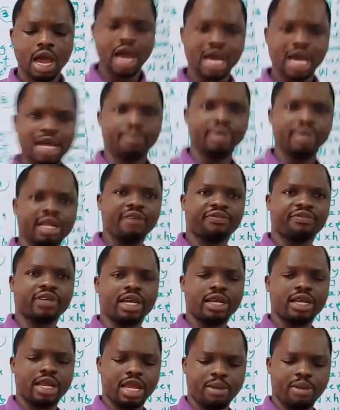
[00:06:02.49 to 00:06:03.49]
I am
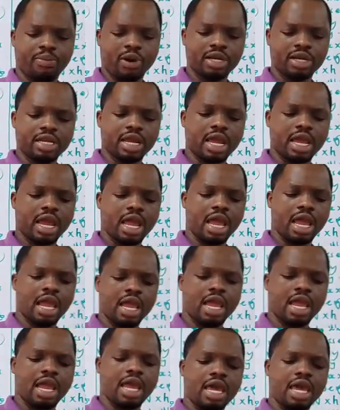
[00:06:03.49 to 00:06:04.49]
lifting a body
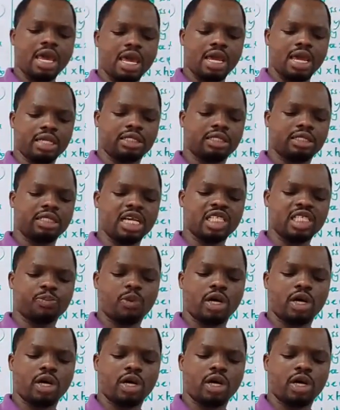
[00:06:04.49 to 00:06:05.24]
H, this